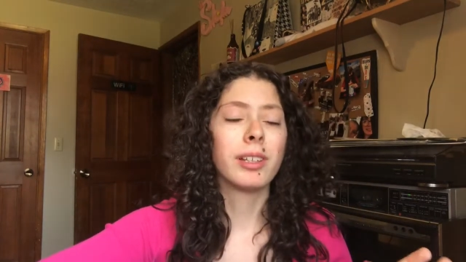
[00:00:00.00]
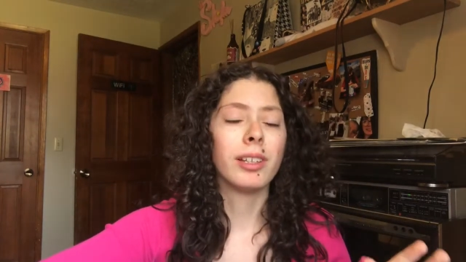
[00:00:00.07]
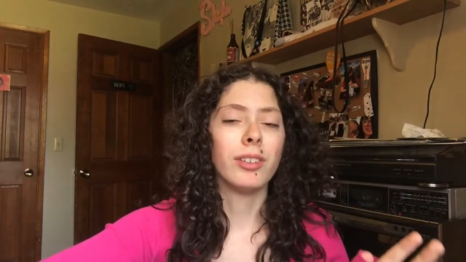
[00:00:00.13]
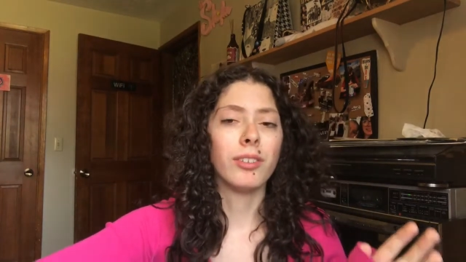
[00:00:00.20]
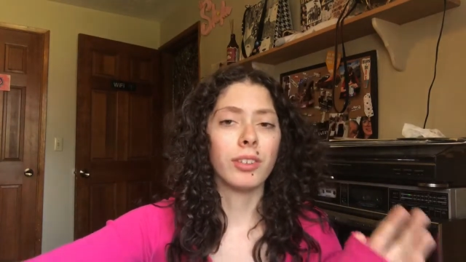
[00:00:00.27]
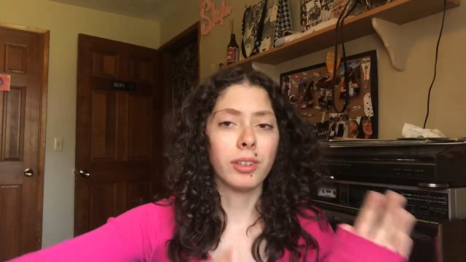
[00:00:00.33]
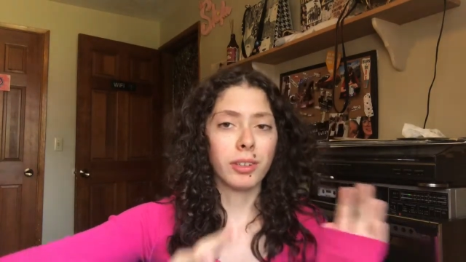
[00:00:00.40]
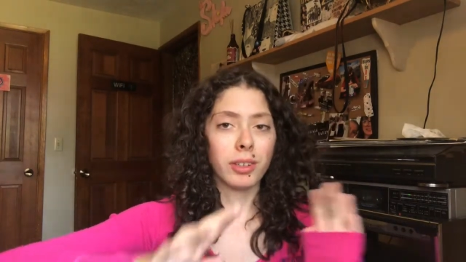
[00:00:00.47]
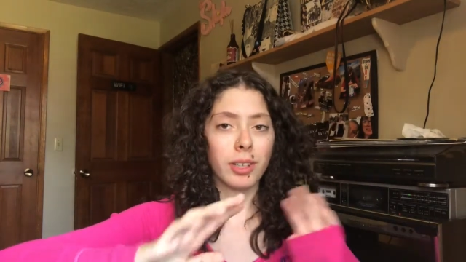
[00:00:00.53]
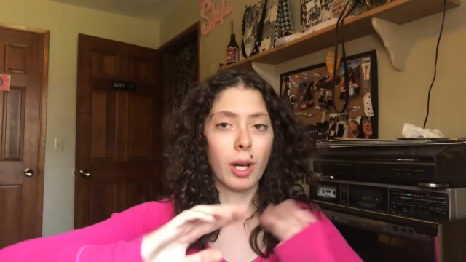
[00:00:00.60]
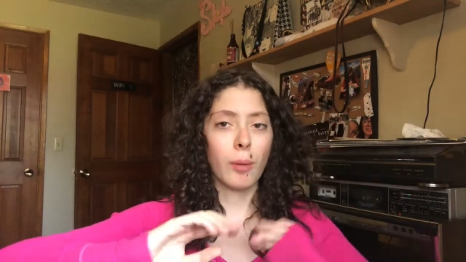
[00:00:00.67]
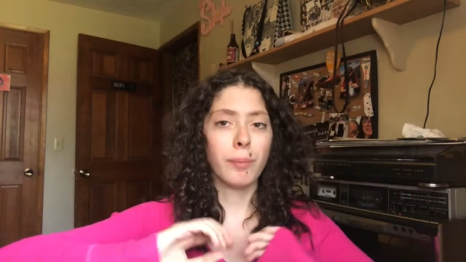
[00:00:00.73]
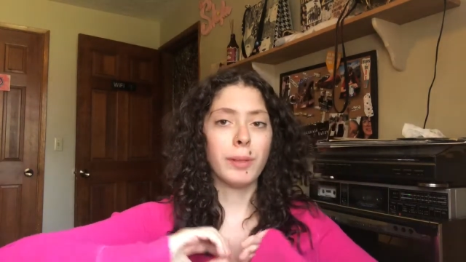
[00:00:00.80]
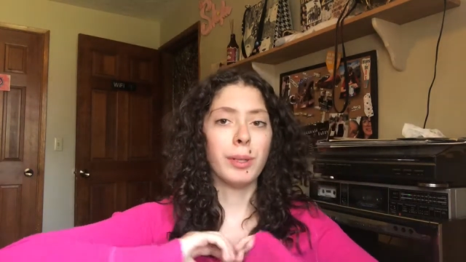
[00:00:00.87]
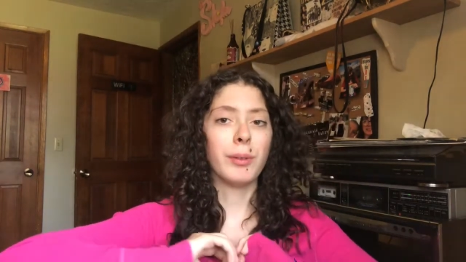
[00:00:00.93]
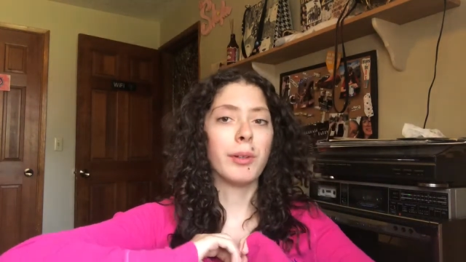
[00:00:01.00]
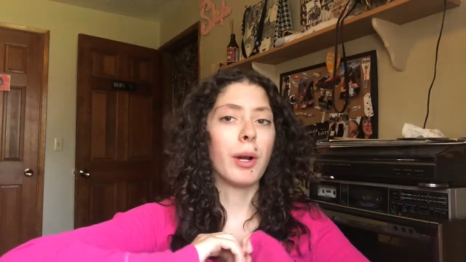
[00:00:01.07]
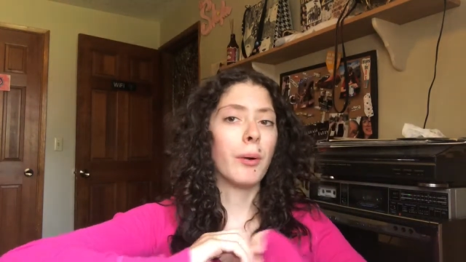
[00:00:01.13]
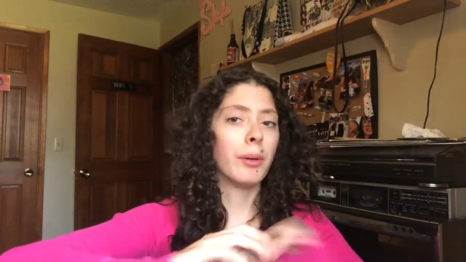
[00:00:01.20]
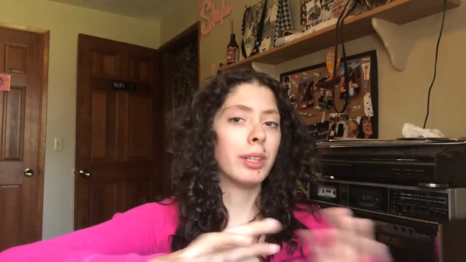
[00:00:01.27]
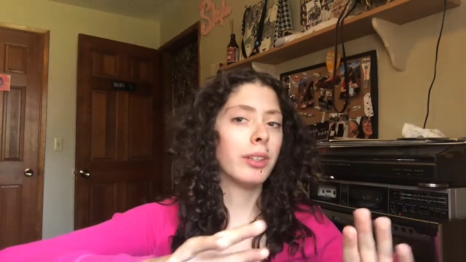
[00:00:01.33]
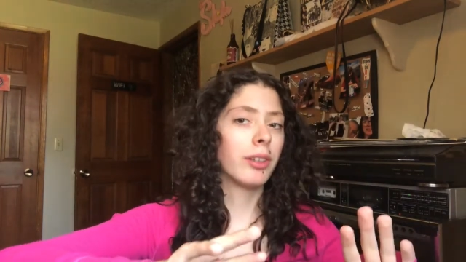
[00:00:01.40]
It just helps you
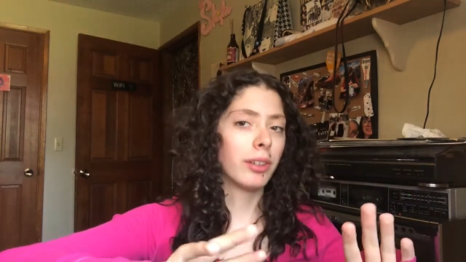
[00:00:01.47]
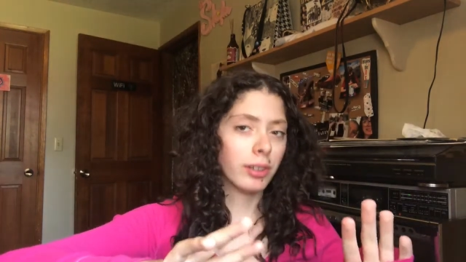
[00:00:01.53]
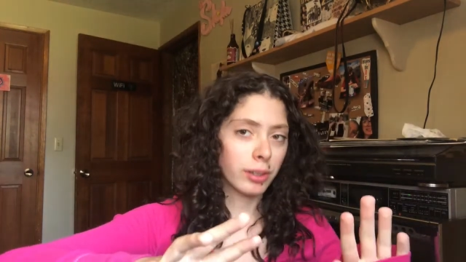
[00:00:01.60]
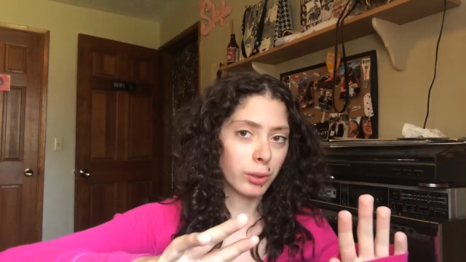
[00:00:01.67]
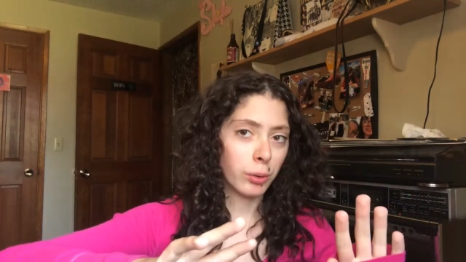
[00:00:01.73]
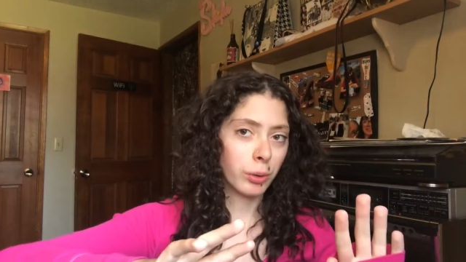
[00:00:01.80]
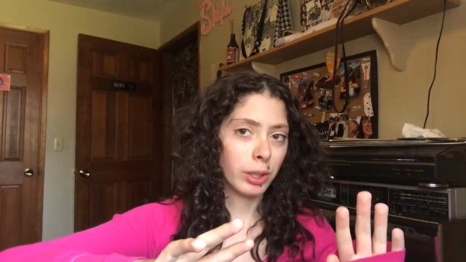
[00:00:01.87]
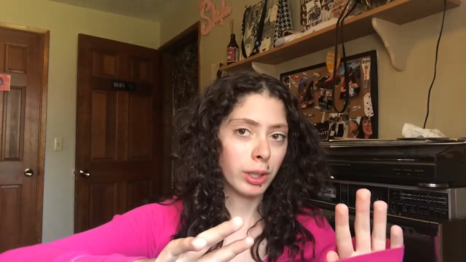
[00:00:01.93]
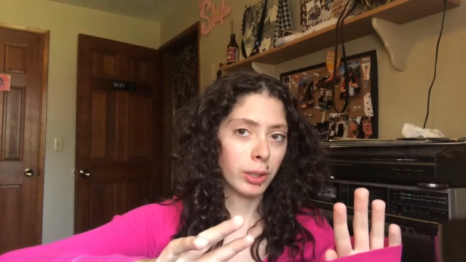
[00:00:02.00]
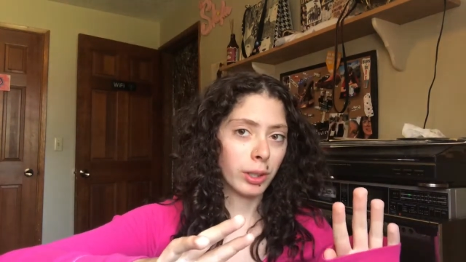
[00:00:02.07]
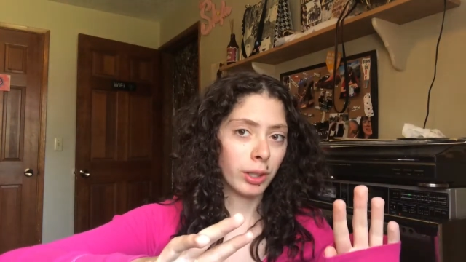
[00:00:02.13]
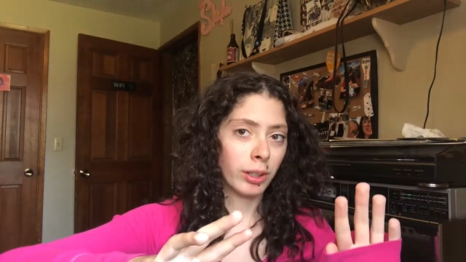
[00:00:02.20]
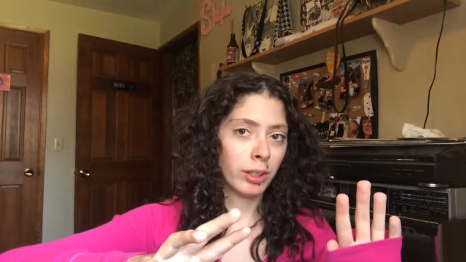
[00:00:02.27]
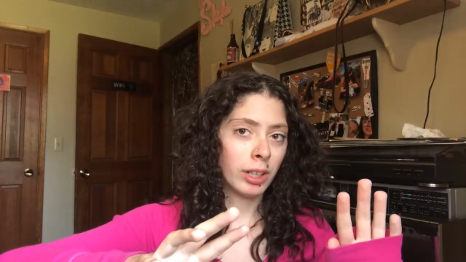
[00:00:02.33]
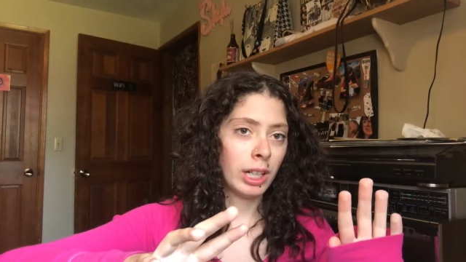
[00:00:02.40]
go into the school year